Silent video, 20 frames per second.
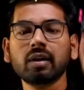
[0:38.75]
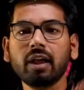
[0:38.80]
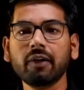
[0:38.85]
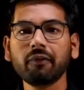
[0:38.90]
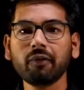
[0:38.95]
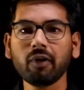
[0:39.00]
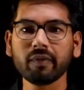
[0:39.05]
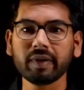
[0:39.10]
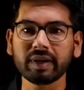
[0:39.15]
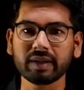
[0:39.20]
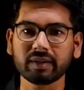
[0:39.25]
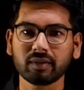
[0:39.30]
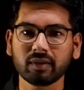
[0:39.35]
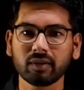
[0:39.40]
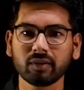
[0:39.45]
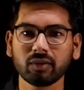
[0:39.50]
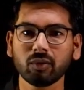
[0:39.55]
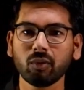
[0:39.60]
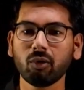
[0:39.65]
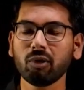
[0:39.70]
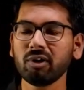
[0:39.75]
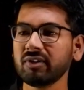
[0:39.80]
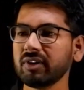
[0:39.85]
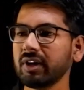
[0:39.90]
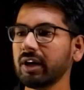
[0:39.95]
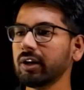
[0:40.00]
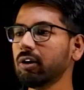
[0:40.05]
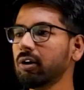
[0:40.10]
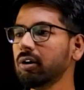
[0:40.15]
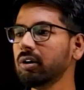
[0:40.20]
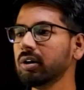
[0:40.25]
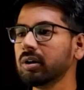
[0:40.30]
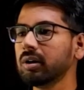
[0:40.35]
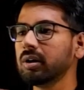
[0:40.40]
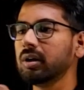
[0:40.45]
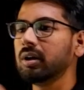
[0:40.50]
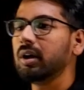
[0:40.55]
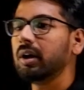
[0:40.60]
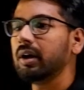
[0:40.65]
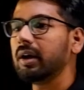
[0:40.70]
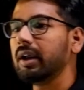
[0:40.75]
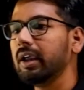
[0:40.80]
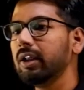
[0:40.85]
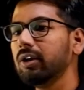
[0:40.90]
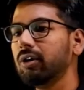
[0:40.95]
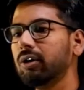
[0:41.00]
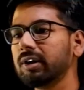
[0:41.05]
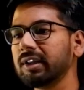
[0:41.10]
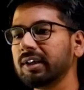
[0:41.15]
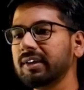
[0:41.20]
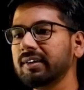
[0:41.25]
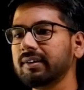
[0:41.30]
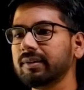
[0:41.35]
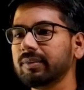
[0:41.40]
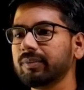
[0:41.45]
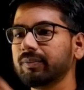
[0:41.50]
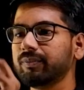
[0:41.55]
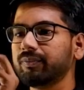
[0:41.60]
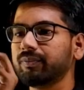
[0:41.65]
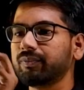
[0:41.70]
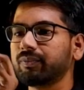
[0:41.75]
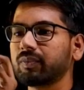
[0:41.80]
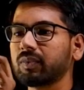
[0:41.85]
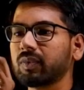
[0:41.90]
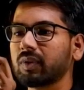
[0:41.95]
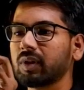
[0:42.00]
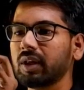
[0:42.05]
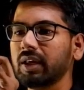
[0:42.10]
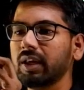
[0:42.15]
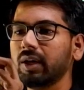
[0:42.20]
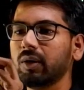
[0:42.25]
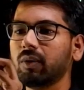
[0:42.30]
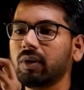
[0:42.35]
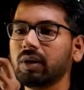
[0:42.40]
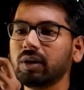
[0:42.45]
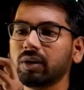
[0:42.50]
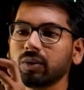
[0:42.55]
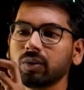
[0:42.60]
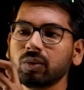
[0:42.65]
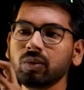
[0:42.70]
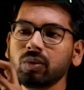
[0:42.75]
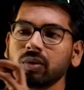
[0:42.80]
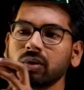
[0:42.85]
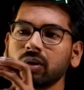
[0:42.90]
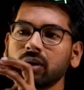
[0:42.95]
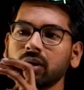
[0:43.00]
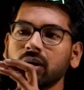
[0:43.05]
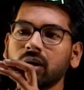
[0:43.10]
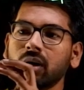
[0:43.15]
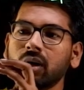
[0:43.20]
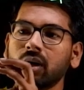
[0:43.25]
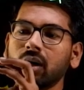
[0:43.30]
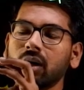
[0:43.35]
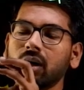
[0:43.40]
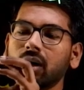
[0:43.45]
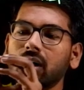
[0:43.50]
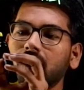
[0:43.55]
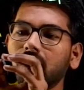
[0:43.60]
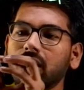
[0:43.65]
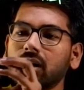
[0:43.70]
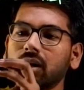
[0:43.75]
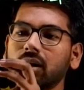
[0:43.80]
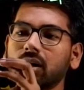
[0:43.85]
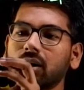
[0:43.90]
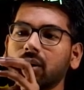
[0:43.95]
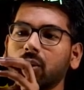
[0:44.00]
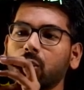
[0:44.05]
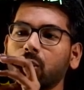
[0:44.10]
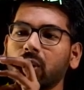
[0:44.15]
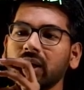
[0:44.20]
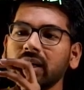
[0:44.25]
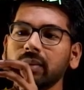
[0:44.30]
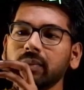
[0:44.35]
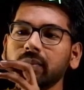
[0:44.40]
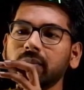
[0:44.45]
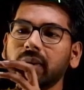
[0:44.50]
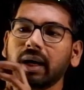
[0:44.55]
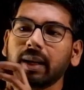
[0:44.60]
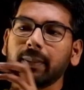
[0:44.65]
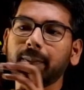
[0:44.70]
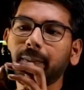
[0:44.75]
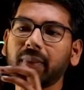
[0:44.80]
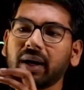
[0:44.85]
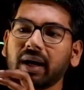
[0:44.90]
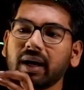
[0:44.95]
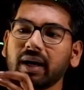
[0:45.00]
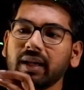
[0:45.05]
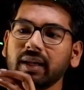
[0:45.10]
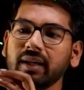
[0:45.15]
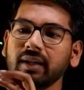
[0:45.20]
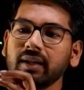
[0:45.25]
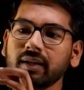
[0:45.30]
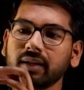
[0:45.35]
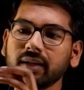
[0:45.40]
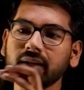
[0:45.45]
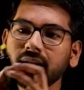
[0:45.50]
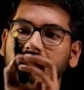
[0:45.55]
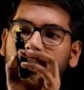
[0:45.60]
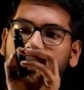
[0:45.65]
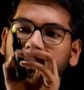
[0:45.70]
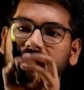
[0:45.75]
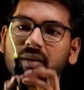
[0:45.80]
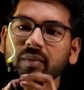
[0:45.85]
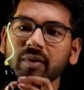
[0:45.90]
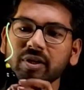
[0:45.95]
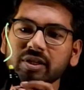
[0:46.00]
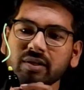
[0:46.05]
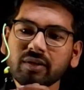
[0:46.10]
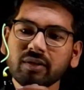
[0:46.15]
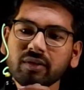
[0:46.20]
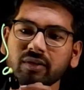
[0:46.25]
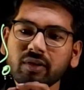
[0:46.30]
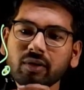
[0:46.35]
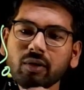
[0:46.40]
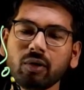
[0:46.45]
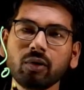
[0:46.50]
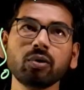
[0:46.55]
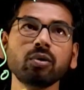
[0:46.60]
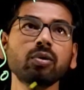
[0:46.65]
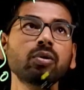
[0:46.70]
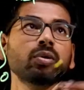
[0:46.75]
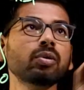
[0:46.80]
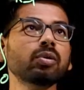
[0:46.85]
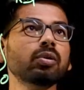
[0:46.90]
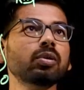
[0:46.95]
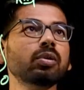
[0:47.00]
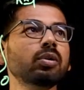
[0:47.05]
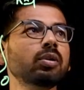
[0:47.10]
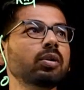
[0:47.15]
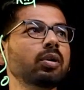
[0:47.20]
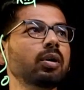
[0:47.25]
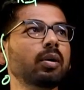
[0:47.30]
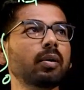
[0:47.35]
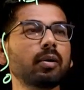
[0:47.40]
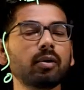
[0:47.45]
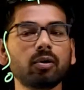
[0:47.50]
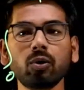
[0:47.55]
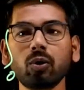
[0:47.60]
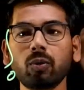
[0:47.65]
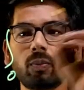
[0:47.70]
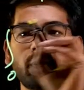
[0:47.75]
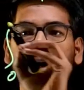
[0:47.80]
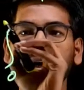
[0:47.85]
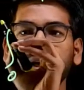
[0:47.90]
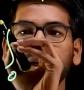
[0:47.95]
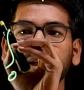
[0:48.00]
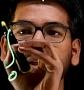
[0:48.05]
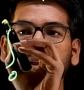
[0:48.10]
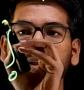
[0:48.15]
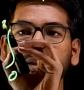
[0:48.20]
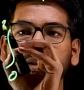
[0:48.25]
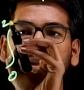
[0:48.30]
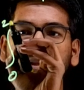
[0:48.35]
f of x. So what is a0? a0 is equal to 1 by pi summation 0 to 2 pi